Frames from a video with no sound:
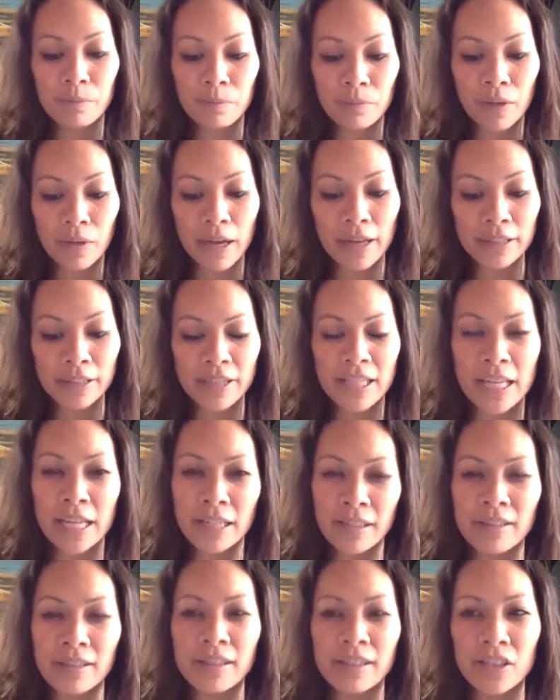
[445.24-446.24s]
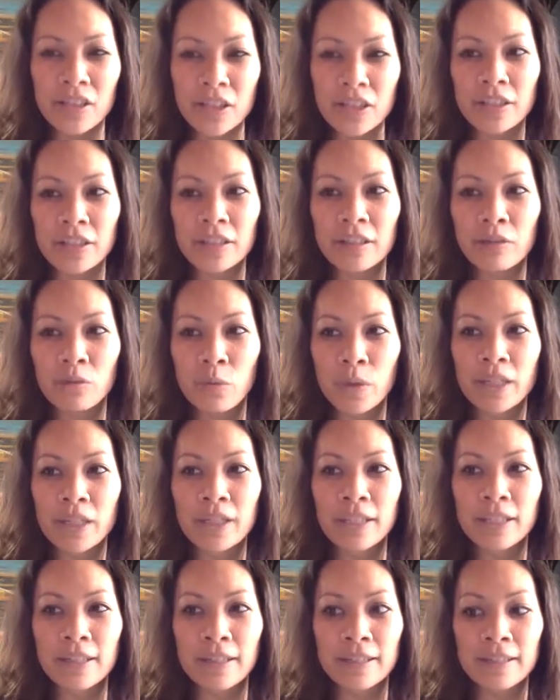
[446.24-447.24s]
at the end of the year,
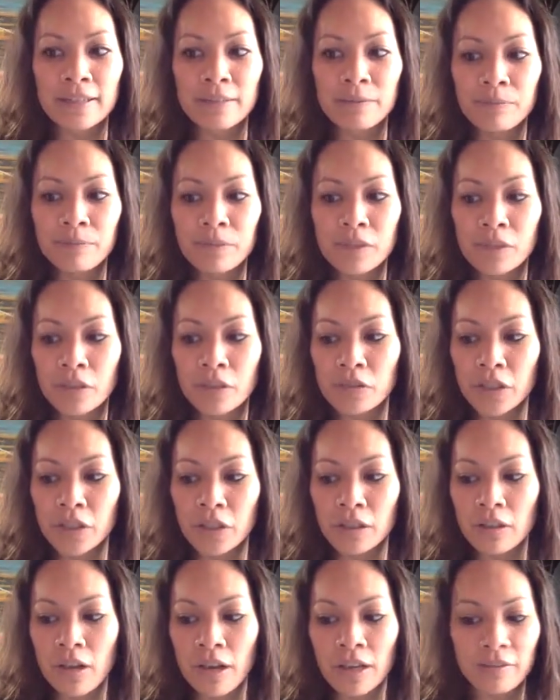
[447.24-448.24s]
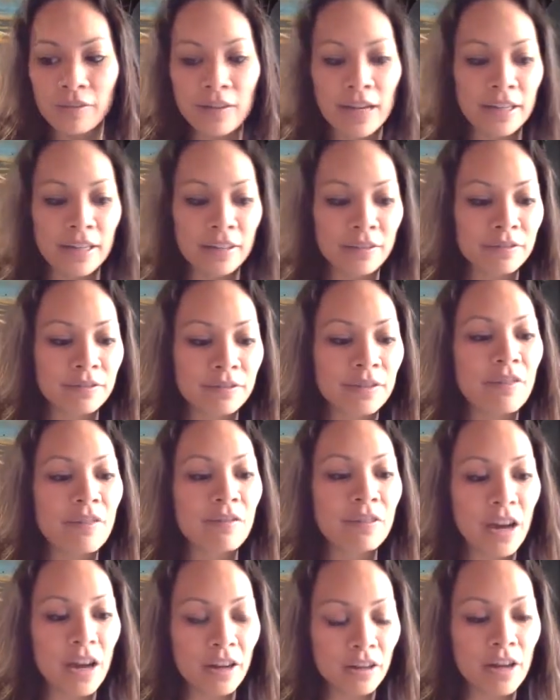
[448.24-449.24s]
we did a lot of
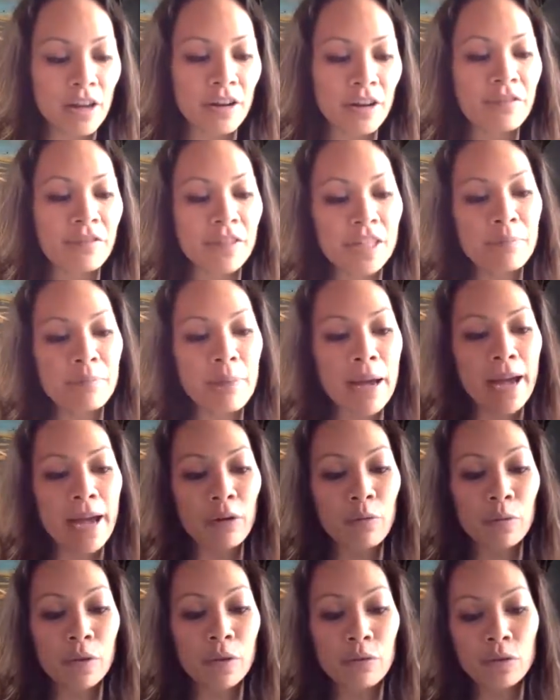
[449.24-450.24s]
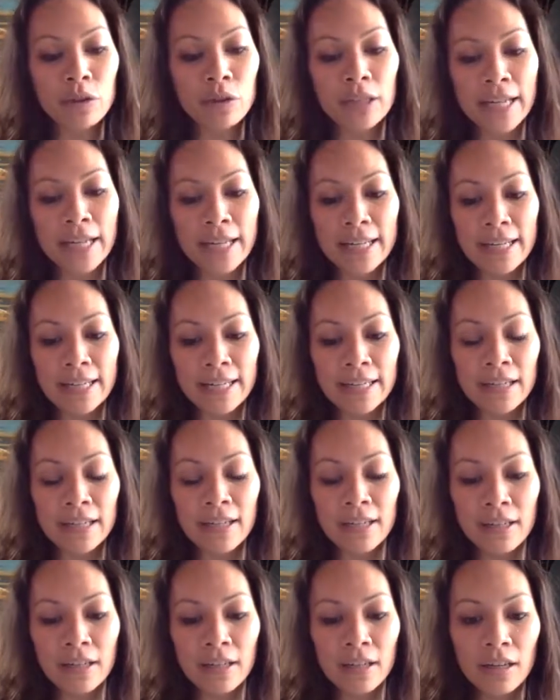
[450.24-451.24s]
got a lot of feedback. We were
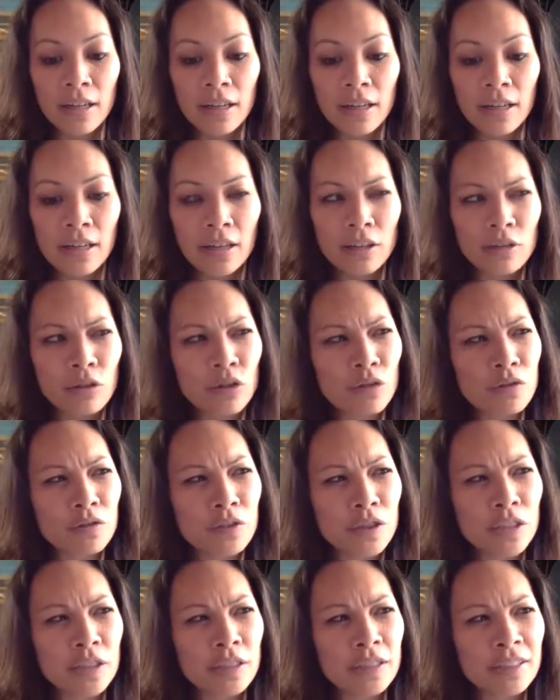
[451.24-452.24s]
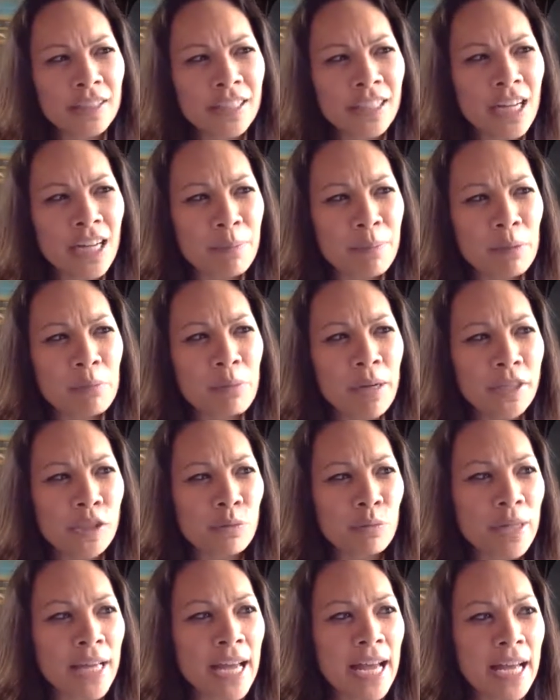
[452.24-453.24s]
getting in a couple
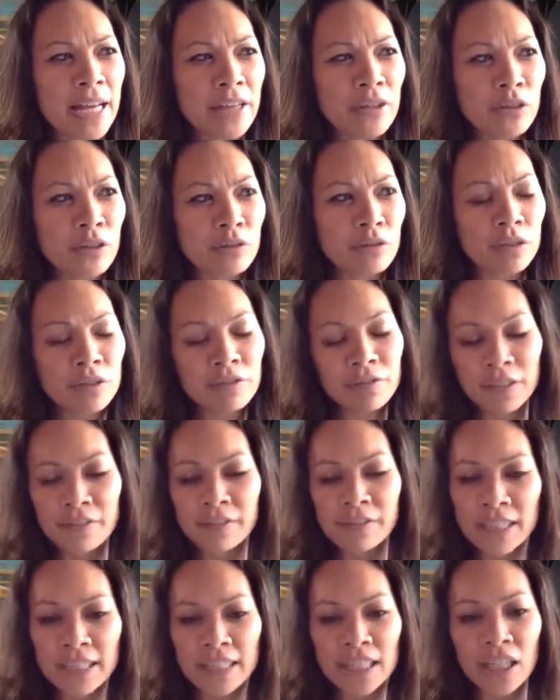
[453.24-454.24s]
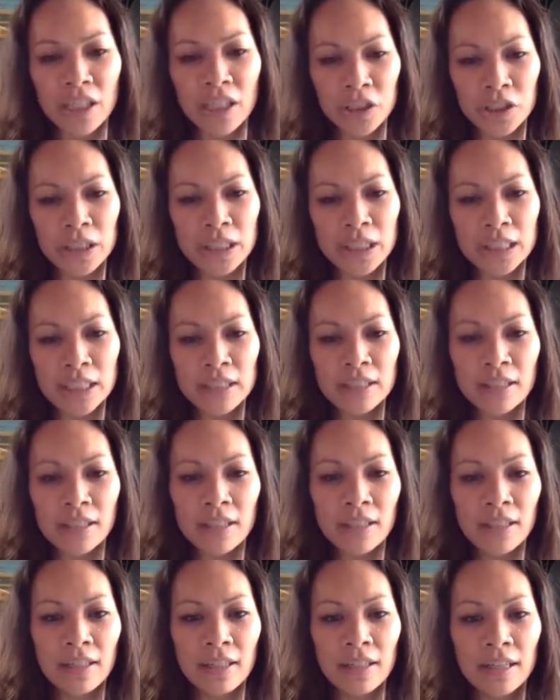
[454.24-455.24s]
months, we had over 1,500
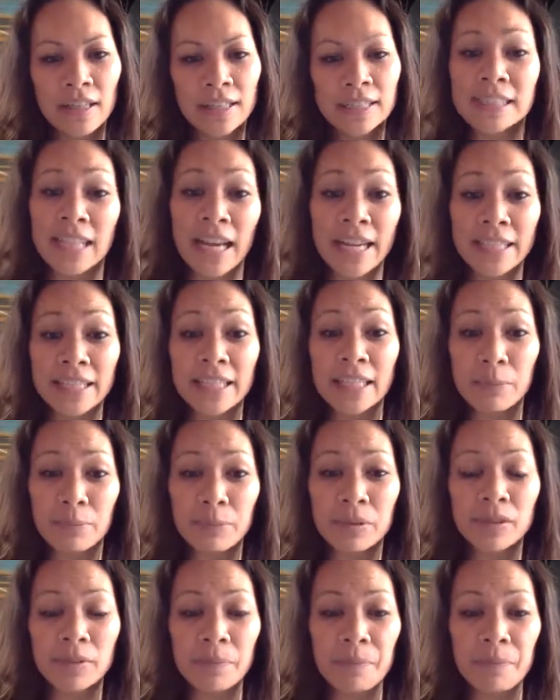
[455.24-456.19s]
signups.